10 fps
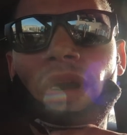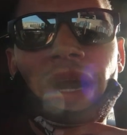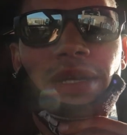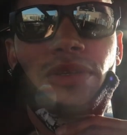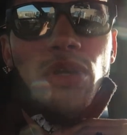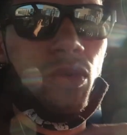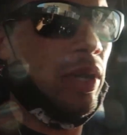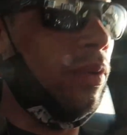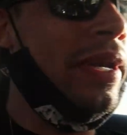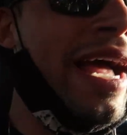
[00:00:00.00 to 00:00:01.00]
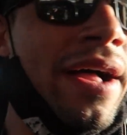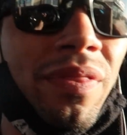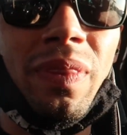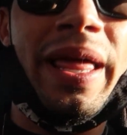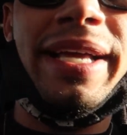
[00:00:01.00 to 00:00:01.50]
Alright, so quick
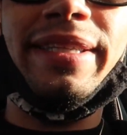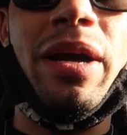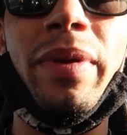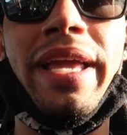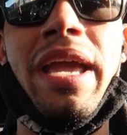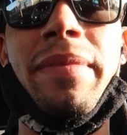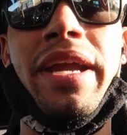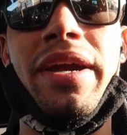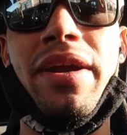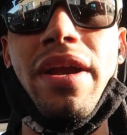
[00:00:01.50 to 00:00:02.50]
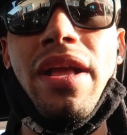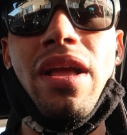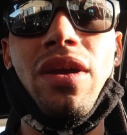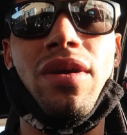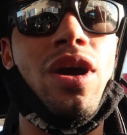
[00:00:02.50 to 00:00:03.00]
rundown. Last time we came here,
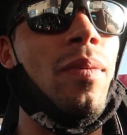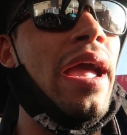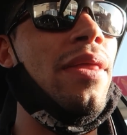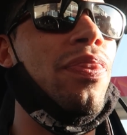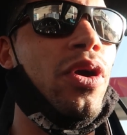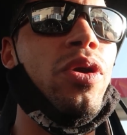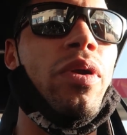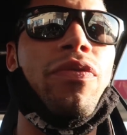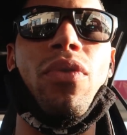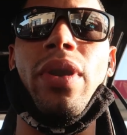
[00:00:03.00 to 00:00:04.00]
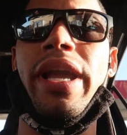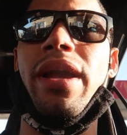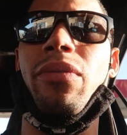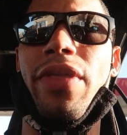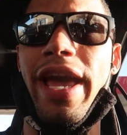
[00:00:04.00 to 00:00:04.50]
car weighed
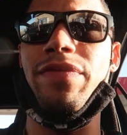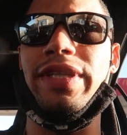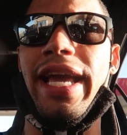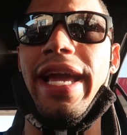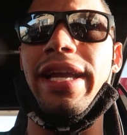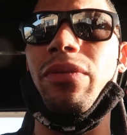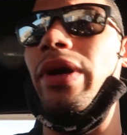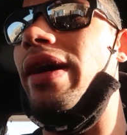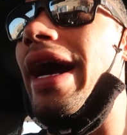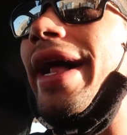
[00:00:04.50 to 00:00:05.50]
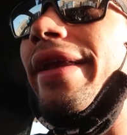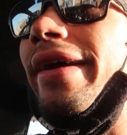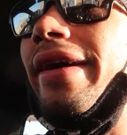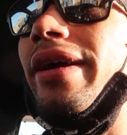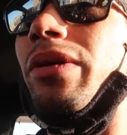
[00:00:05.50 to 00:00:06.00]
3140 with half a tank. We're at
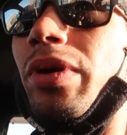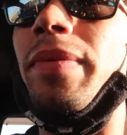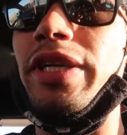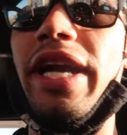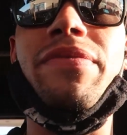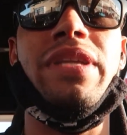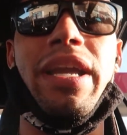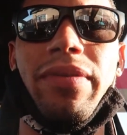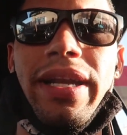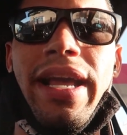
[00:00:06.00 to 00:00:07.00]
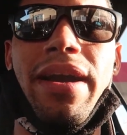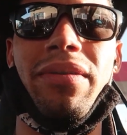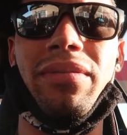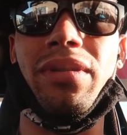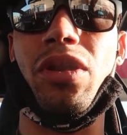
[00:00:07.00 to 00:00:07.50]
pretty much half a tank right
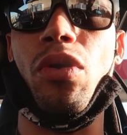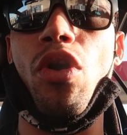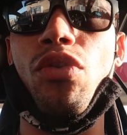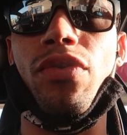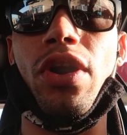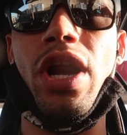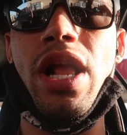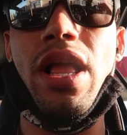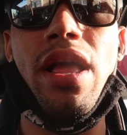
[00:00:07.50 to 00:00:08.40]
now, a little over.